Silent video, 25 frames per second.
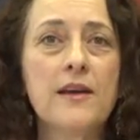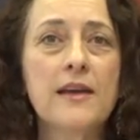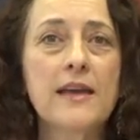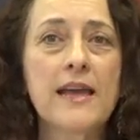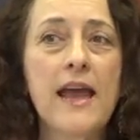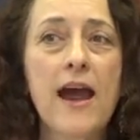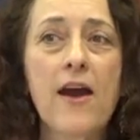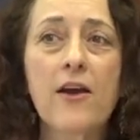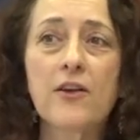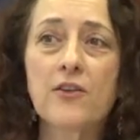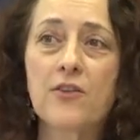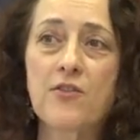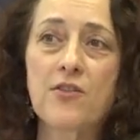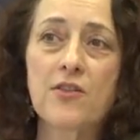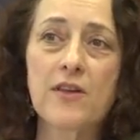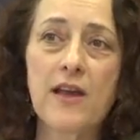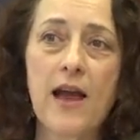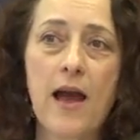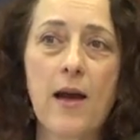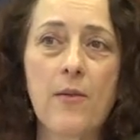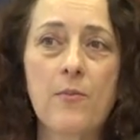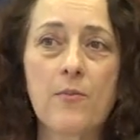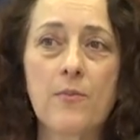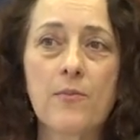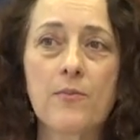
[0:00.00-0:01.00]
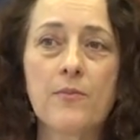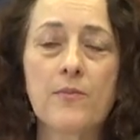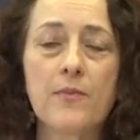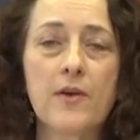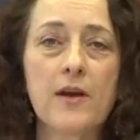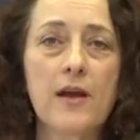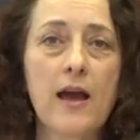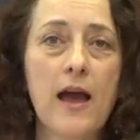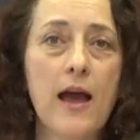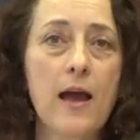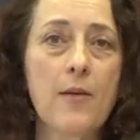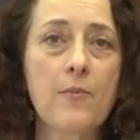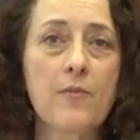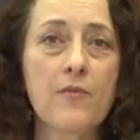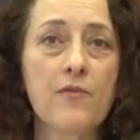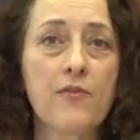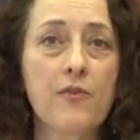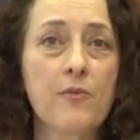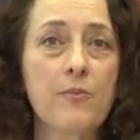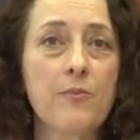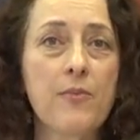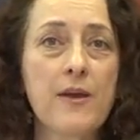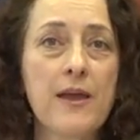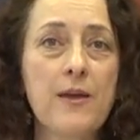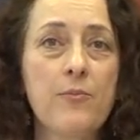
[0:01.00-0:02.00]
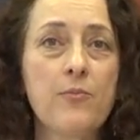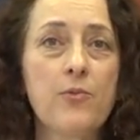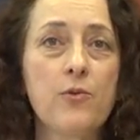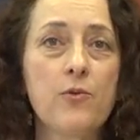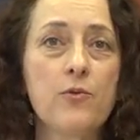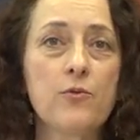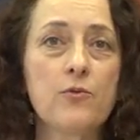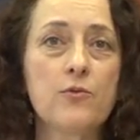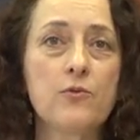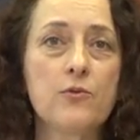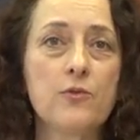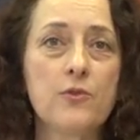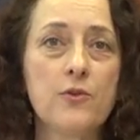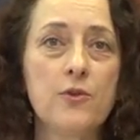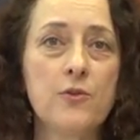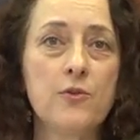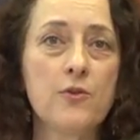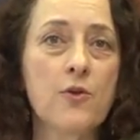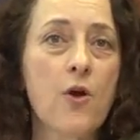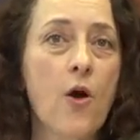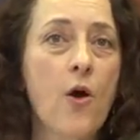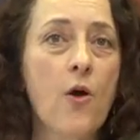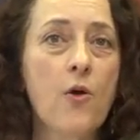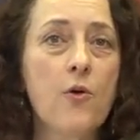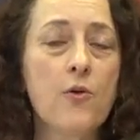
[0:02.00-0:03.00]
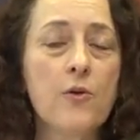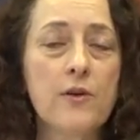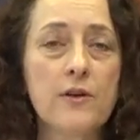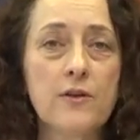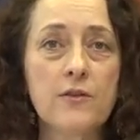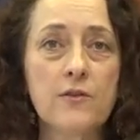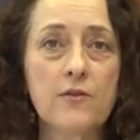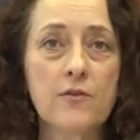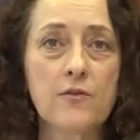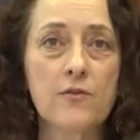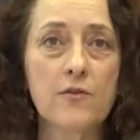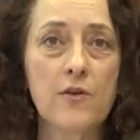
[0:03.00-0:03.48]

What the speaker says: characters come from people you know